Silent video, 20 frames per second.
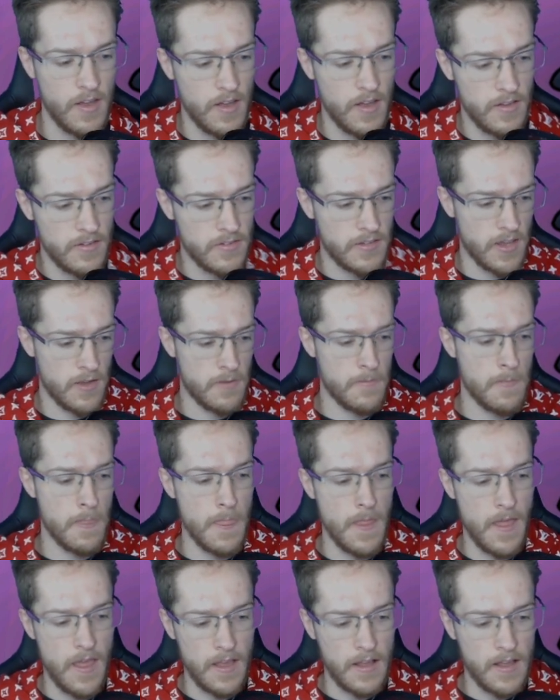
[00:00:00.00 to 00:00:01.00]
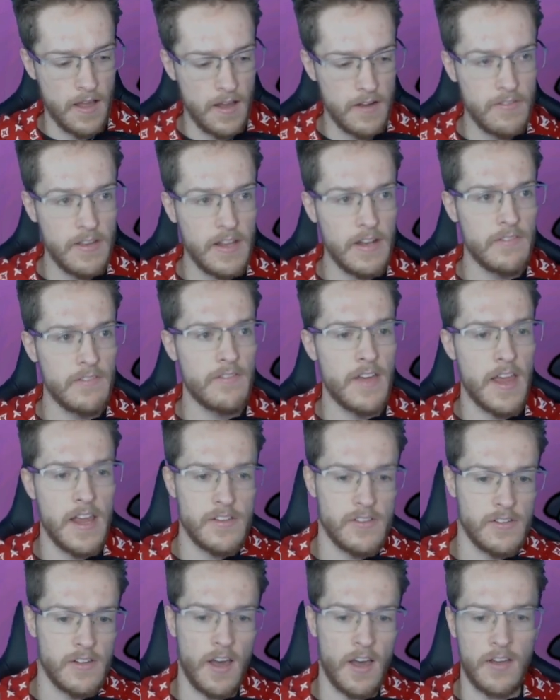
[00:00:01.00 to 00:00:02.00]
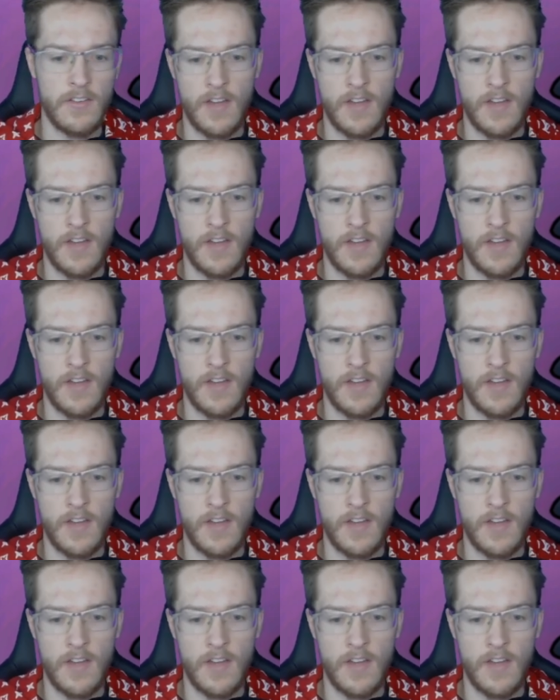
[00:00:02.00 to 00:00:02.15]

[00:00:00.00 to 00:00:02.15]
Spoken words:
So kind of in invasion, guys,